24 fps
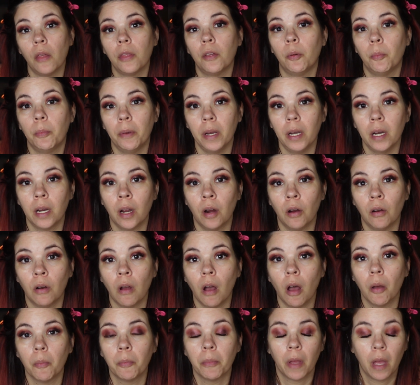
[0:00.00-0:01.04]
they're beating her
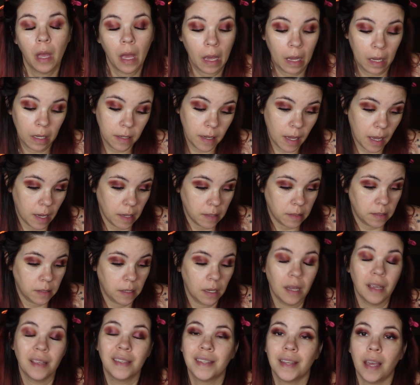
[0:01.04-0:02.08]
up. Yes,
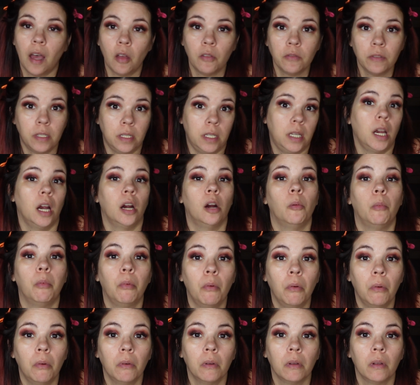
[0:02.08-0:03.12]
it sounds
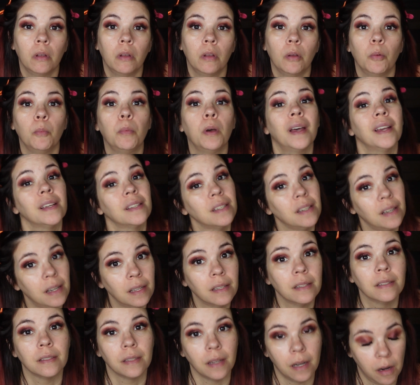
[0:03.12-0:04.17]
terrible, because it
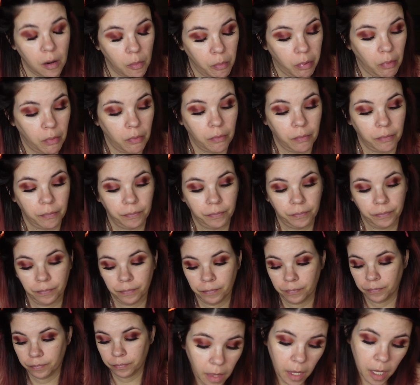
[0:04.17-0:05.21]
is terrible.
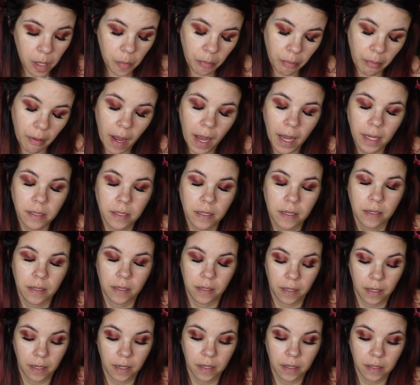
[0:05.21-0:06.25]
They
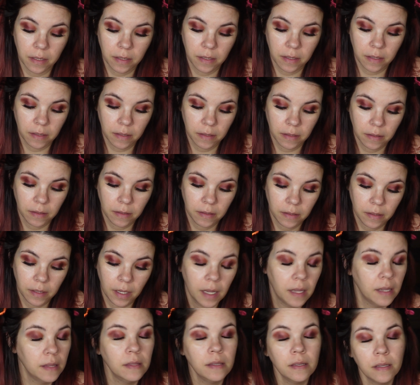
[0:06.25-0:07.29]
practiced this
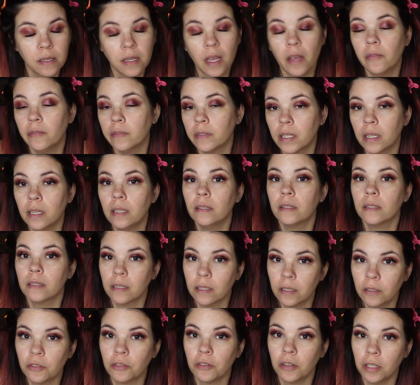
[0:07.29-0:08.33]
in 17th
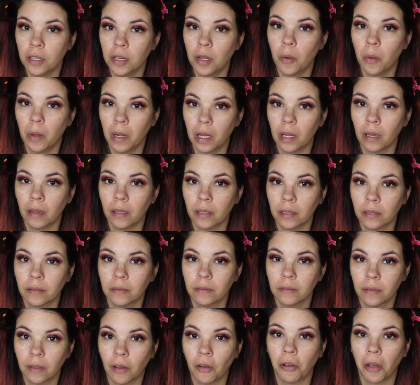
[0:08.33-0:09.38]
century New
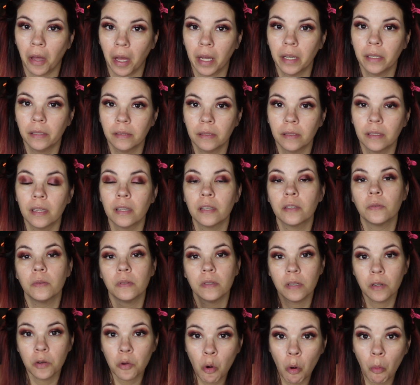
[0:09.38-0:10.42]
England, okay? This was
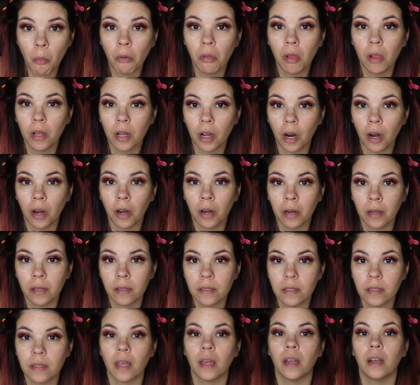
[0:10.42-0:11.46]
a normal
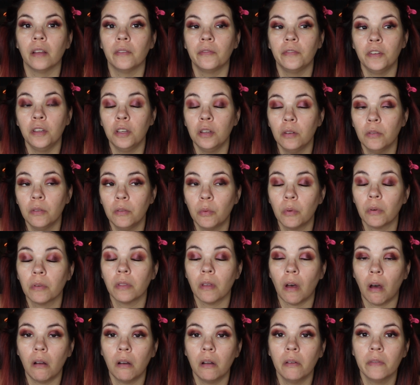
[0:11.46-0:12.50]
occurrence, that if you were
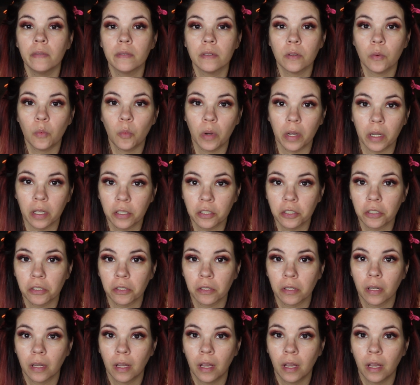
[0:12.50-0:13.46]
thought of as a witch,